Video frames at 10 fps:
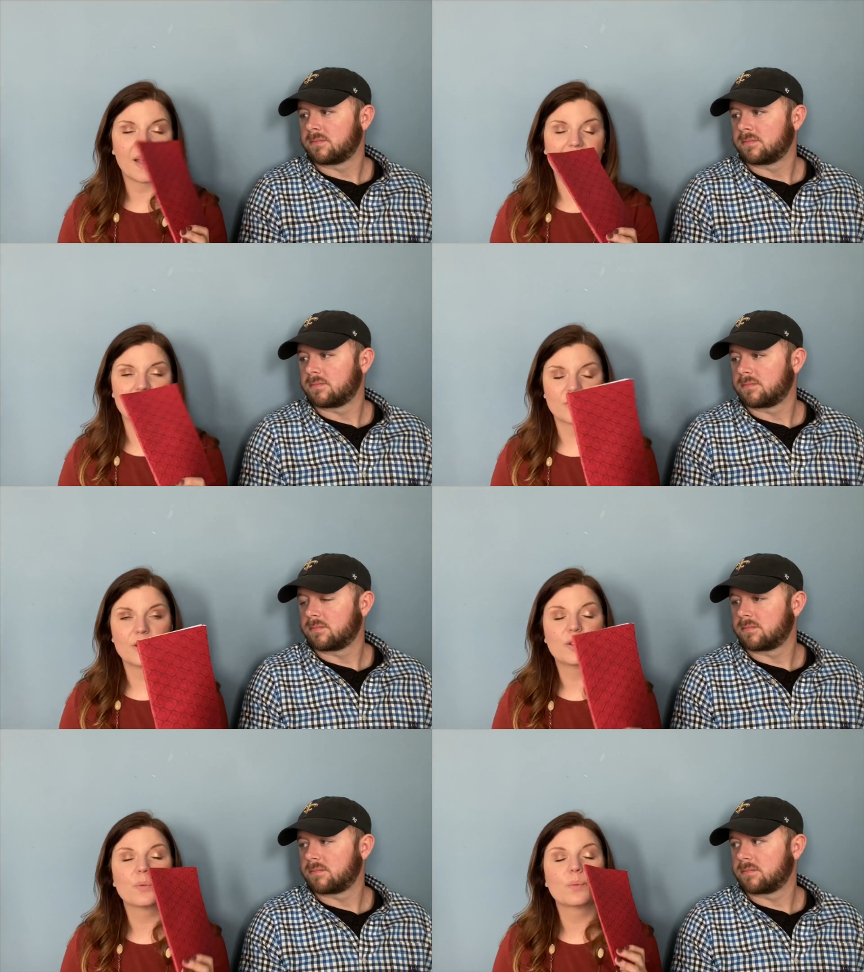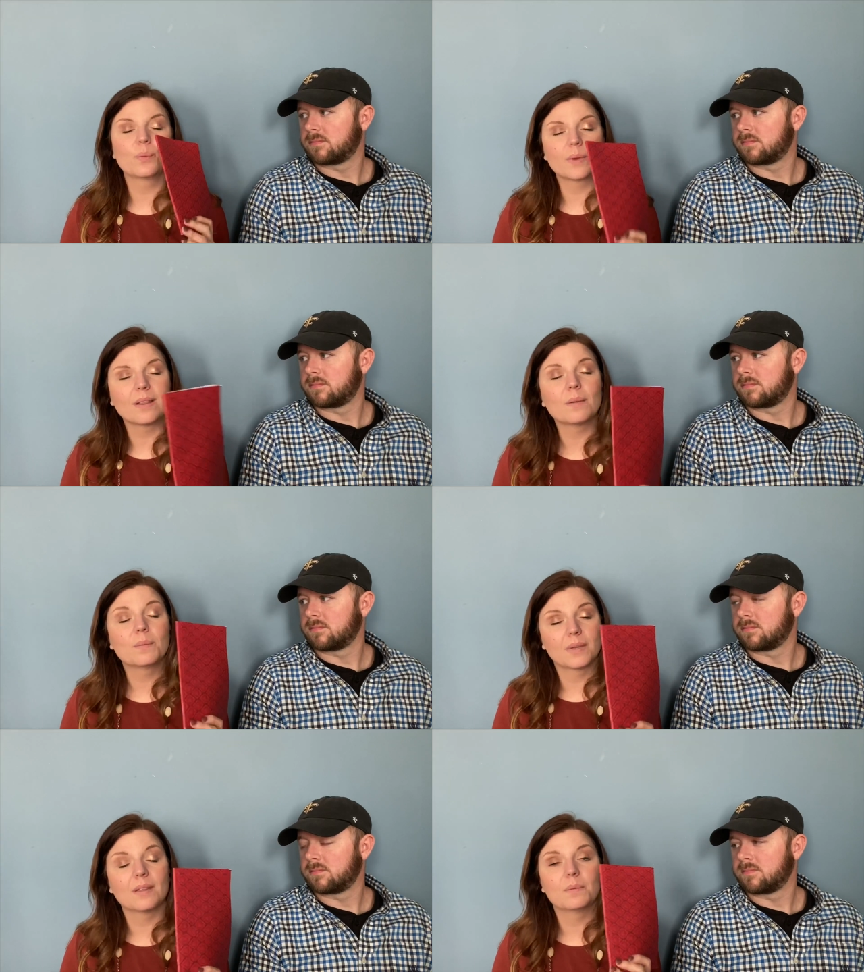Speaker 1: I had a friend who really,
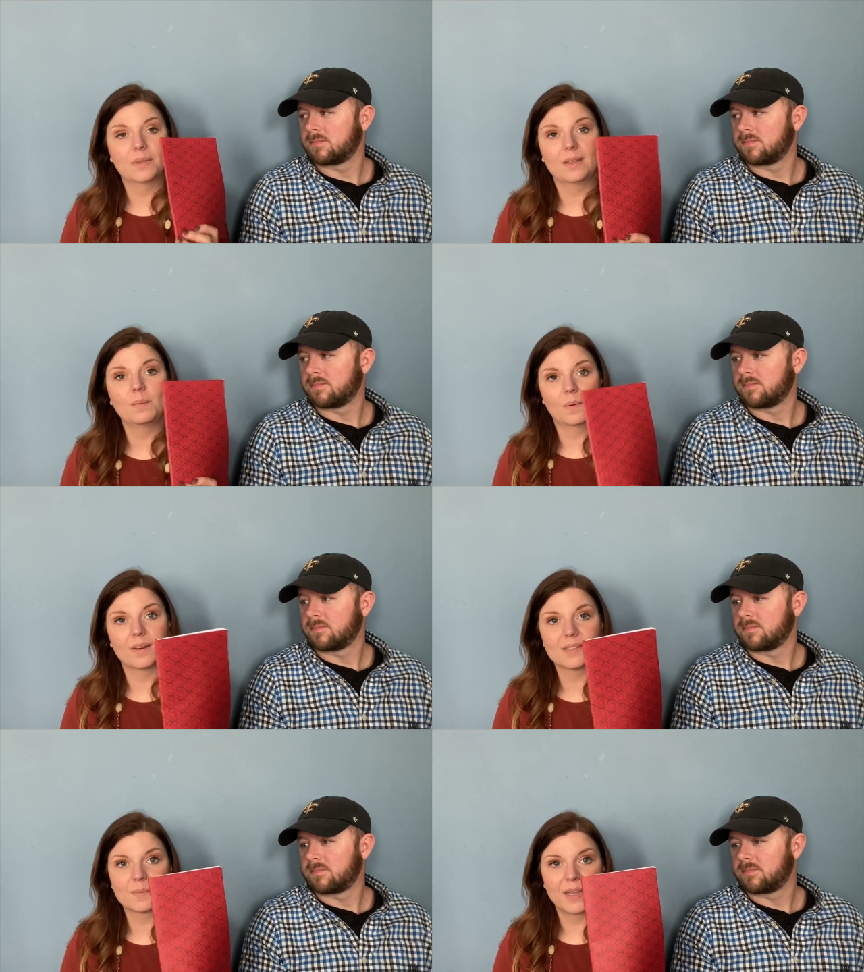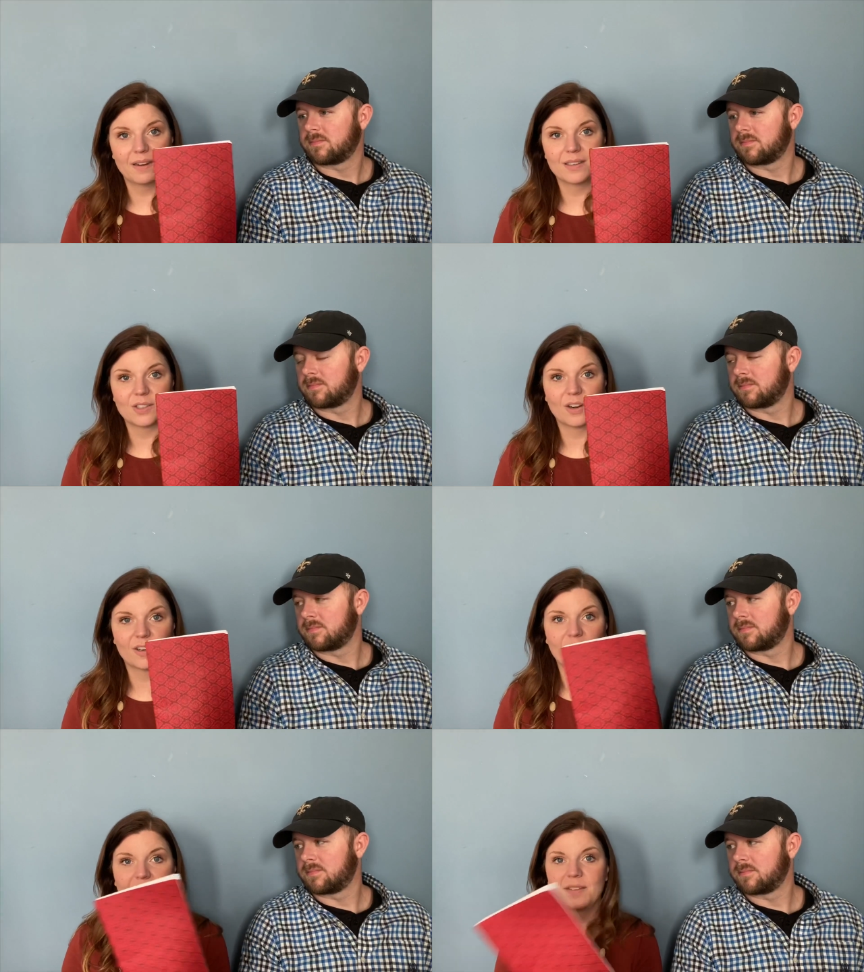really, really wanted some character
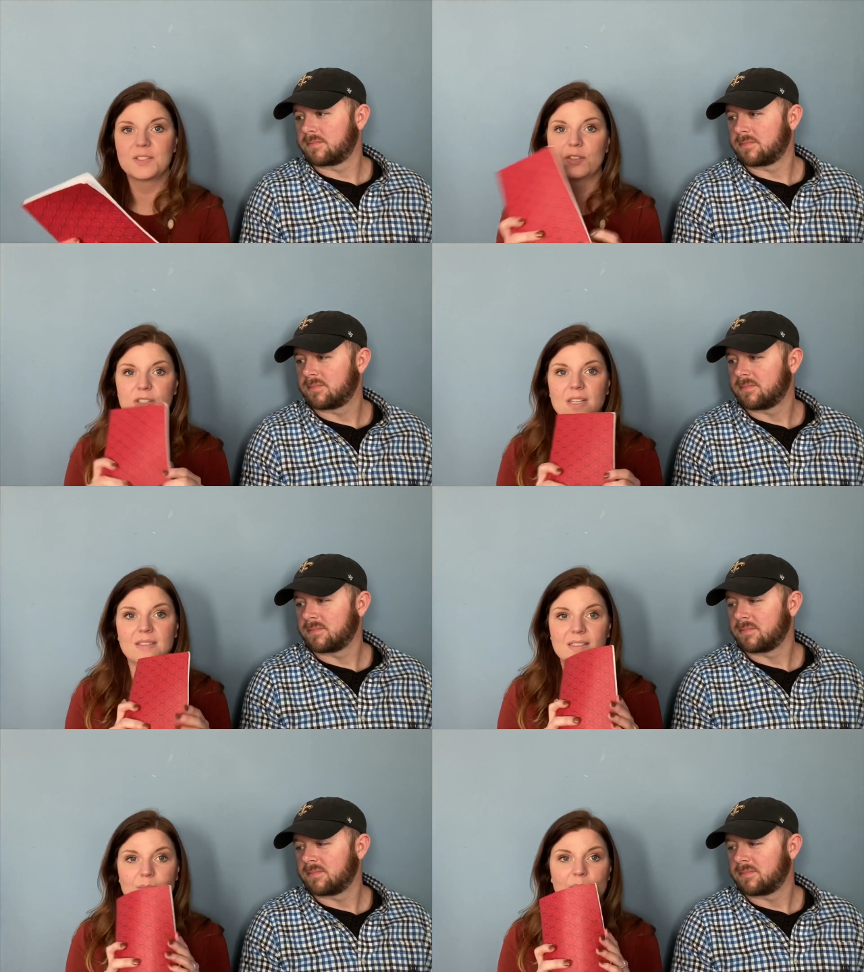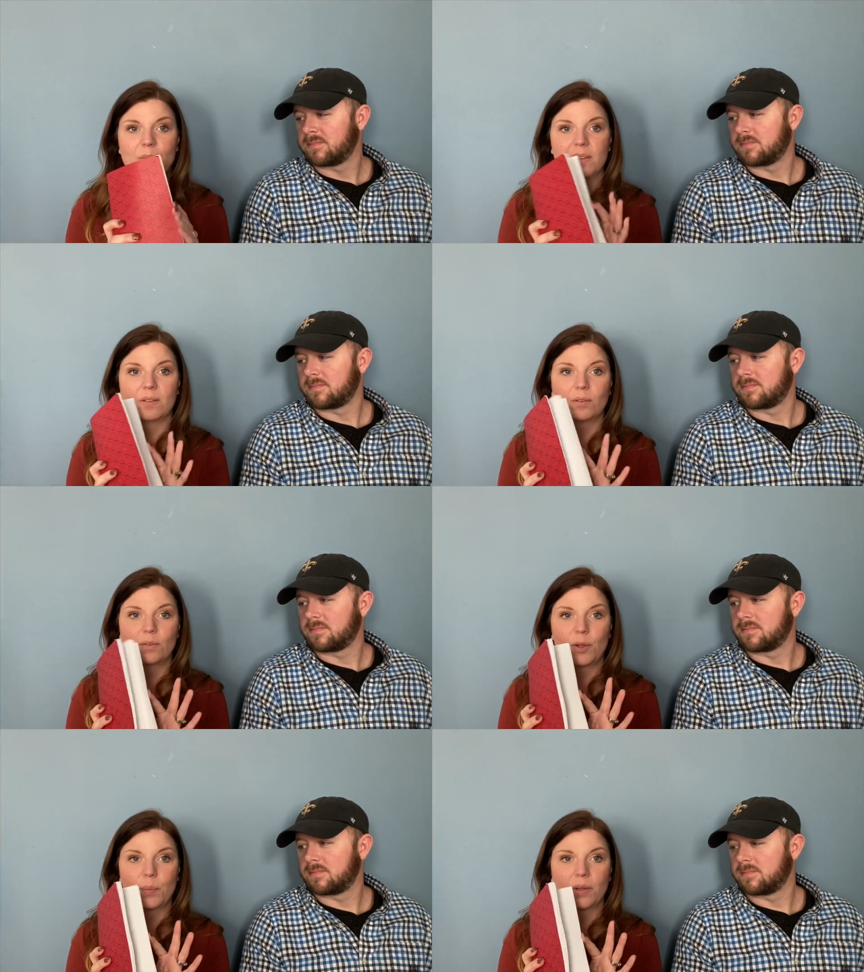autographs, so she sent me with a little
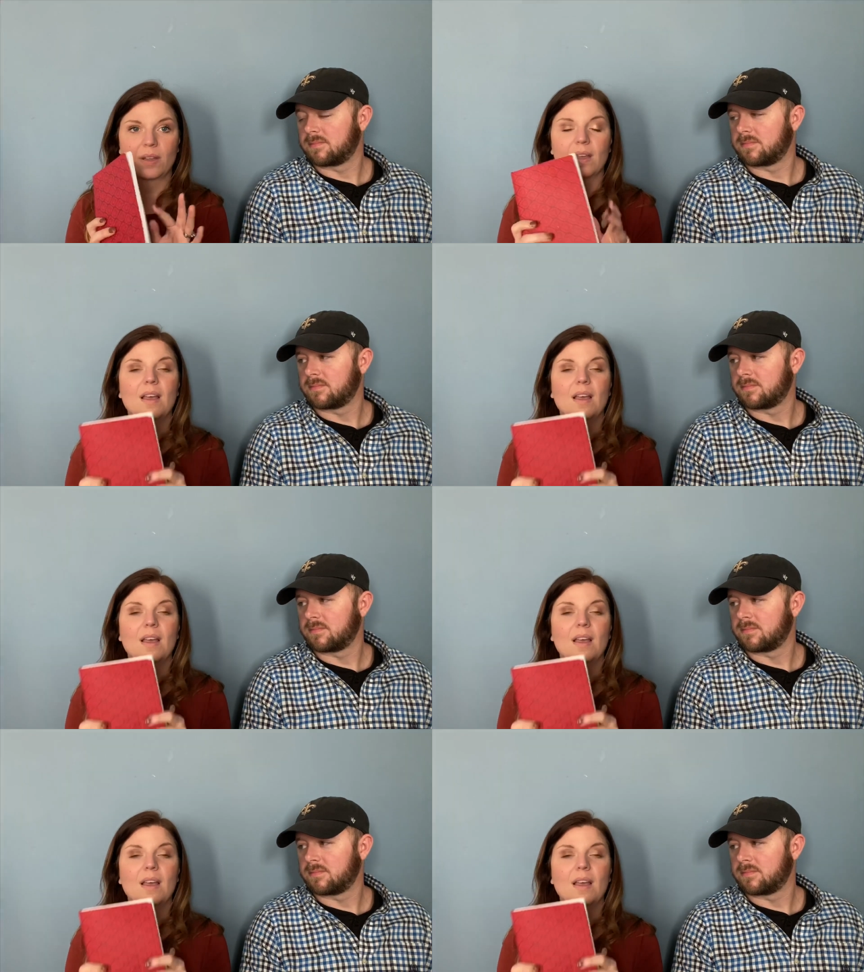notebook